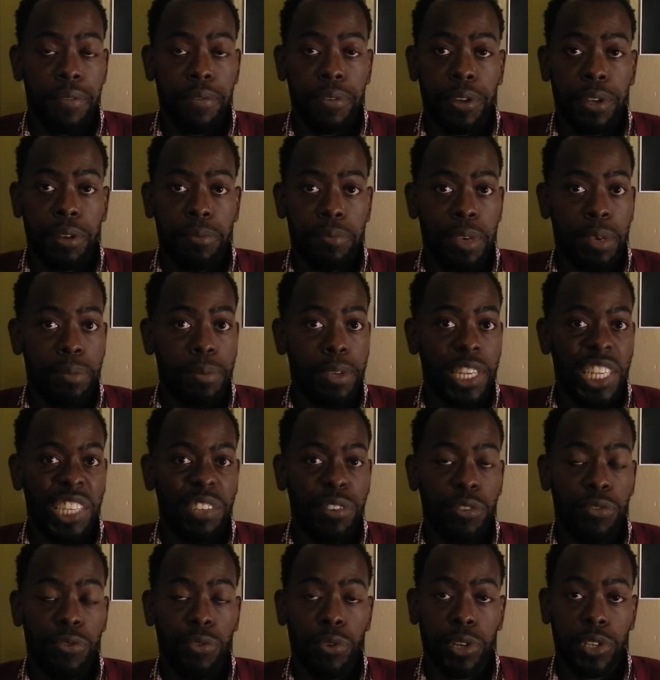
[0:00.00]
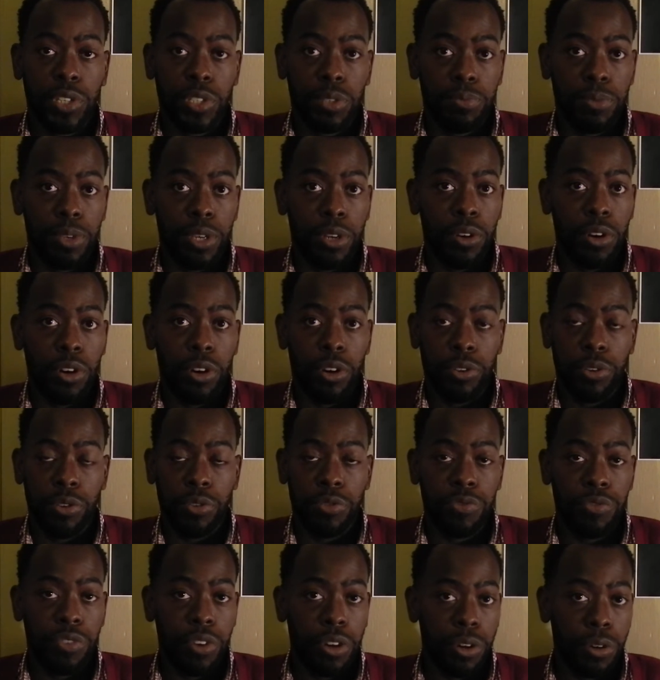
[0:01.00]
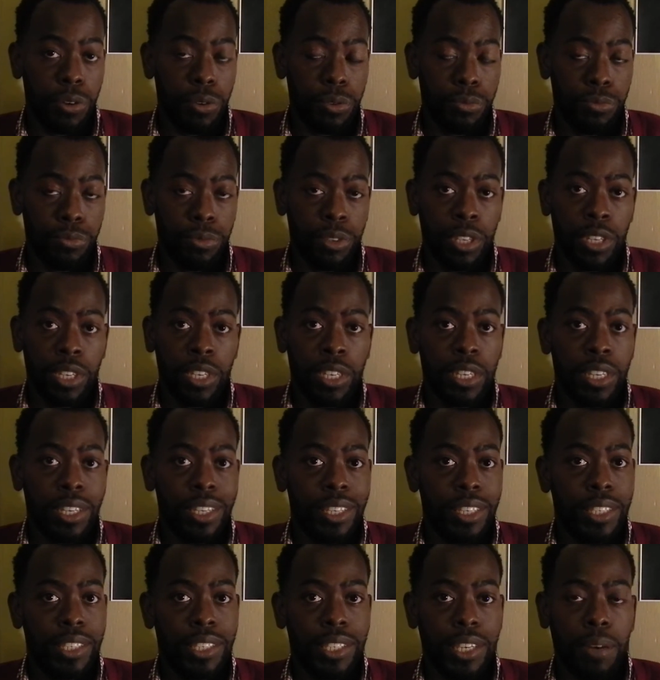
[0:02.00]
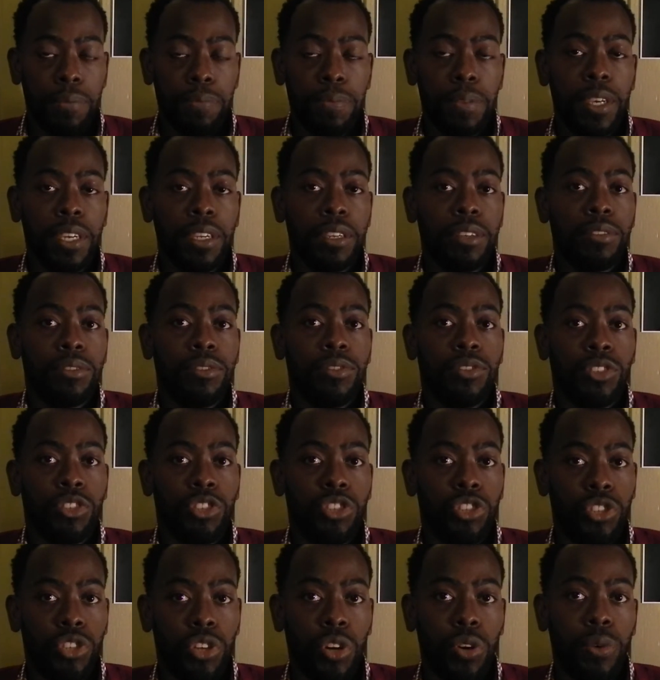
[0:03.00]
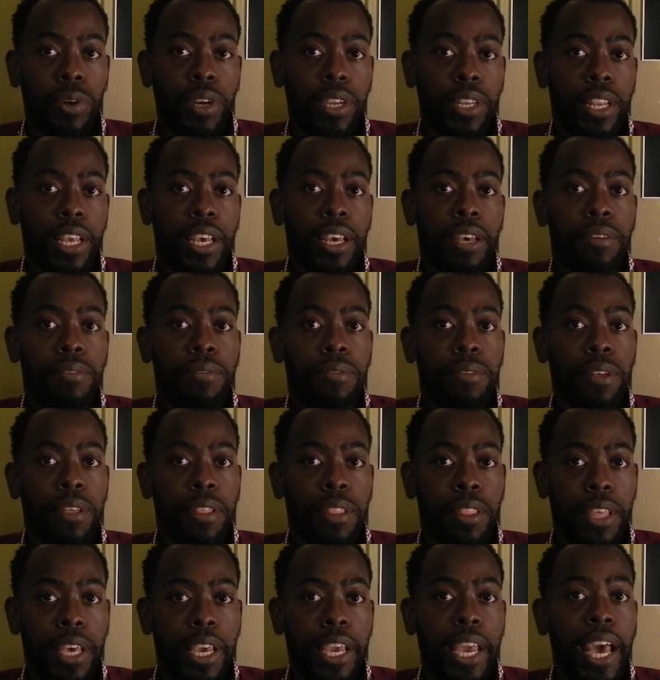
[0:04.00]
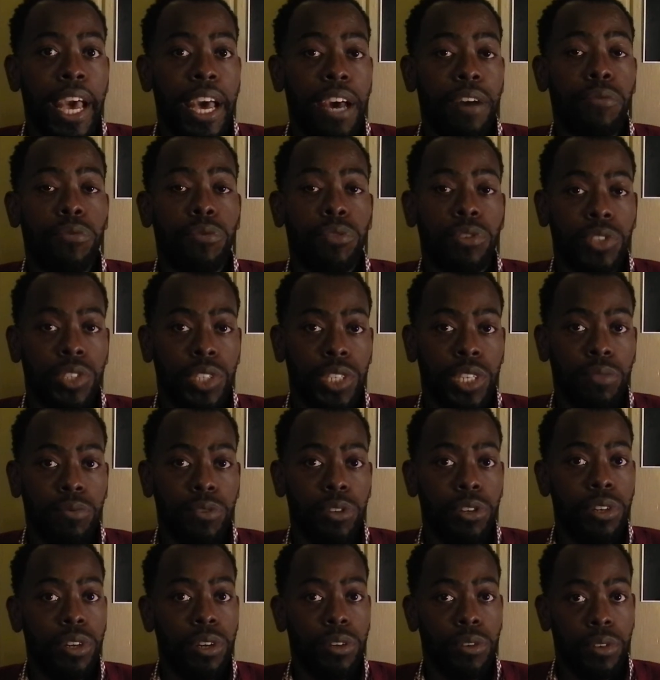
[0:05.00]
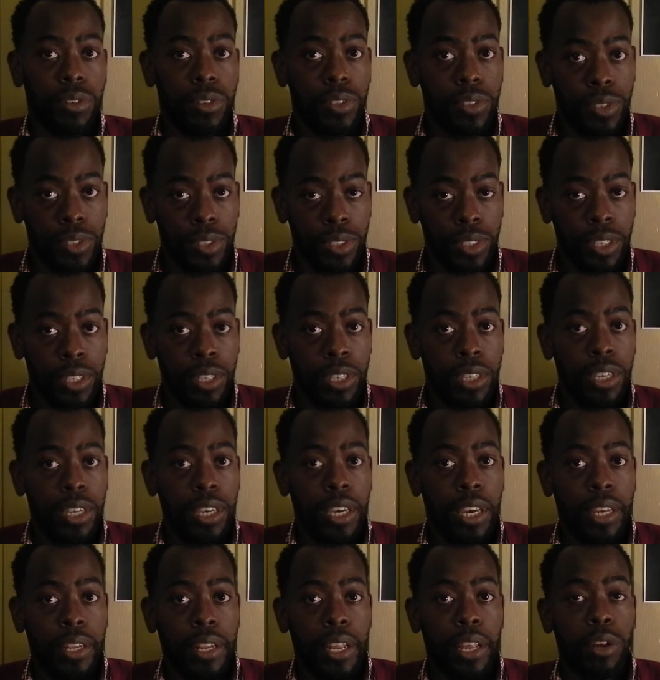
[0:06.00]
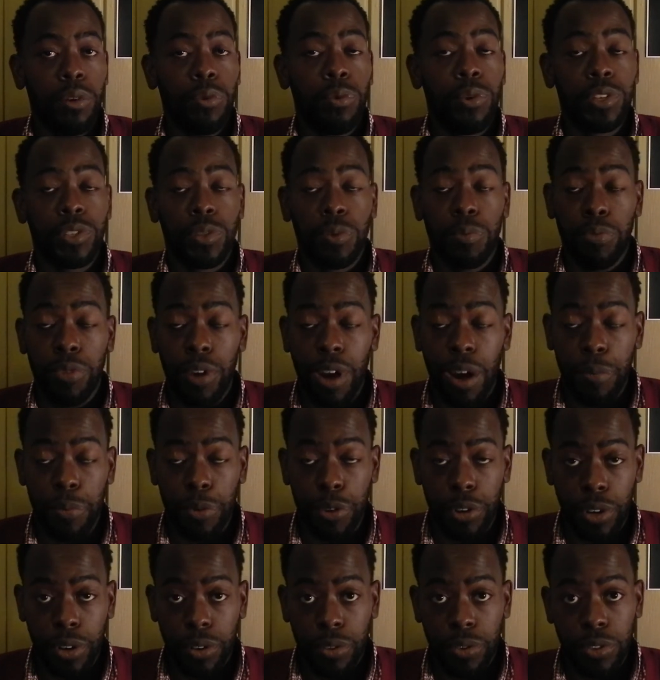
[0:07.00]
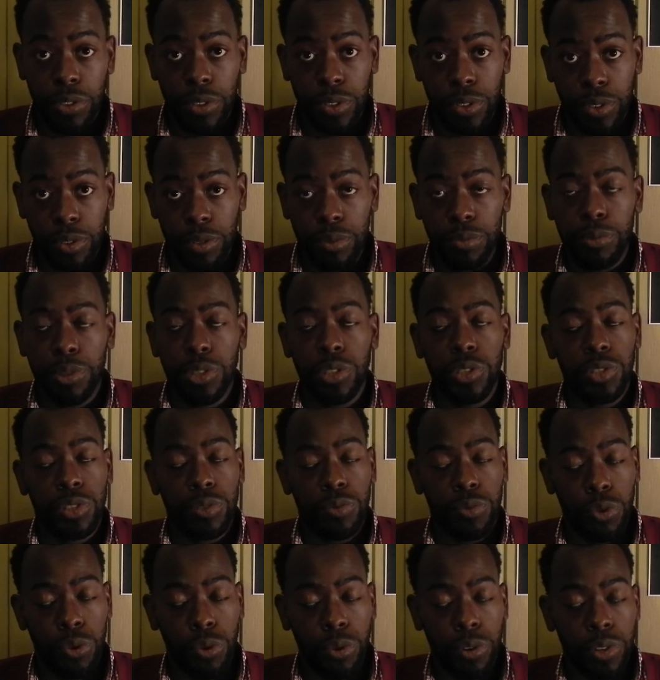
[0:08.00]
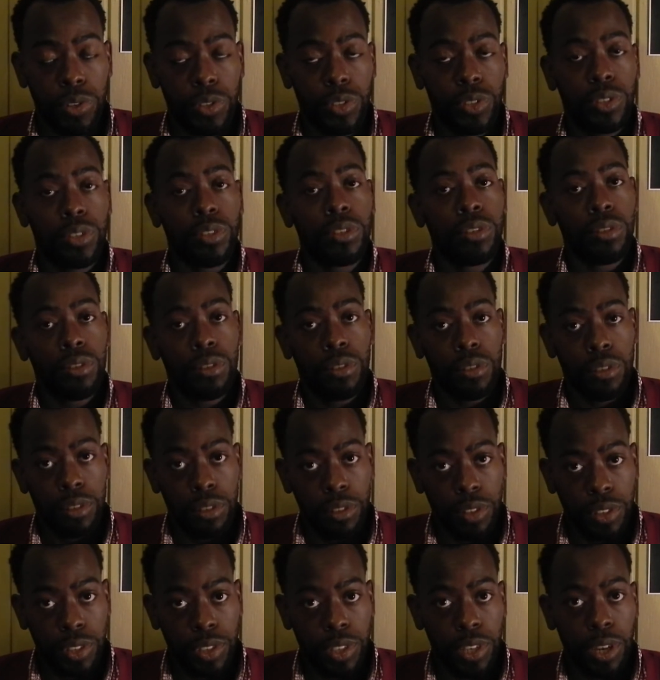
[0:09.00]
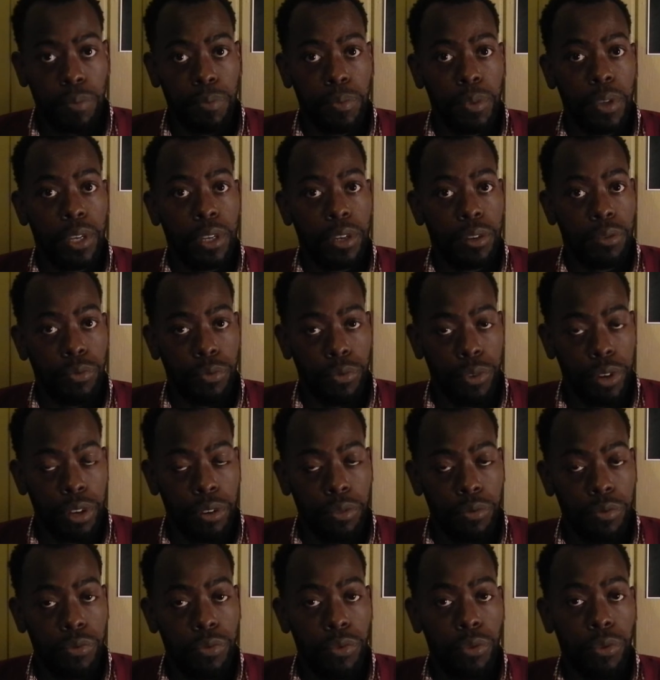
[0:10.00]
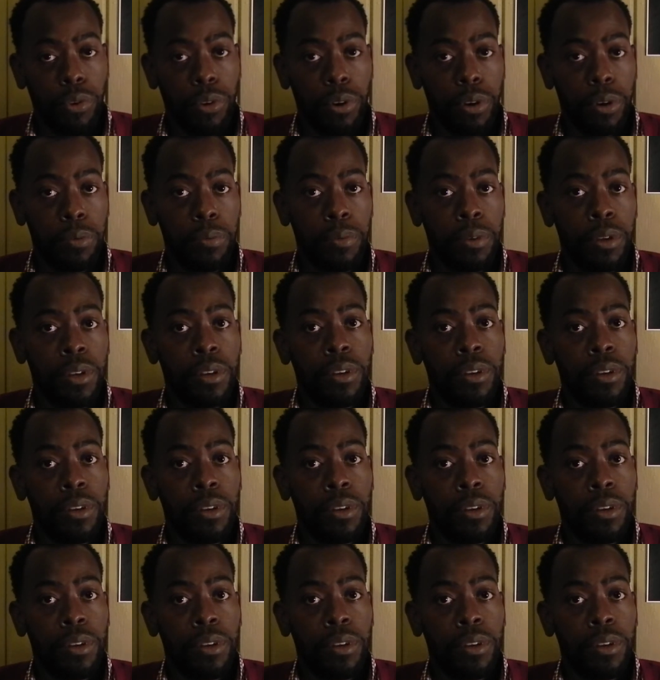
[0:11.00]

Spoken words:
them maybe leave a voicemail on your phone, something just showing that they have received your notice and that it was a proper notice, which is, of course, something in written form,